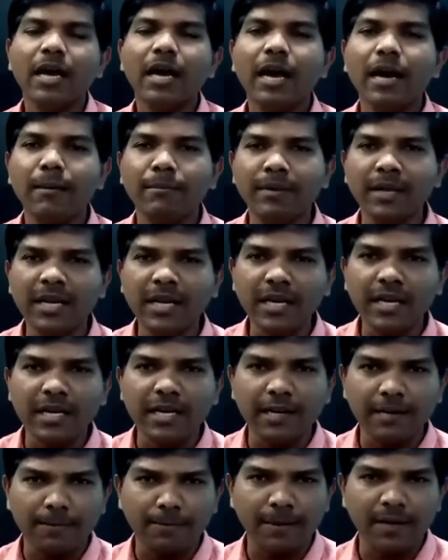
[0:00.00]
American
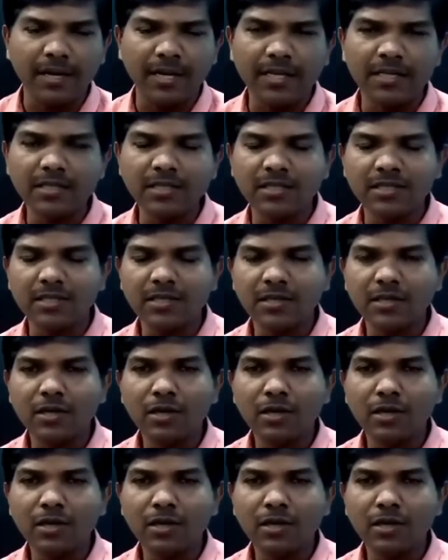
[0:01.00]
independence,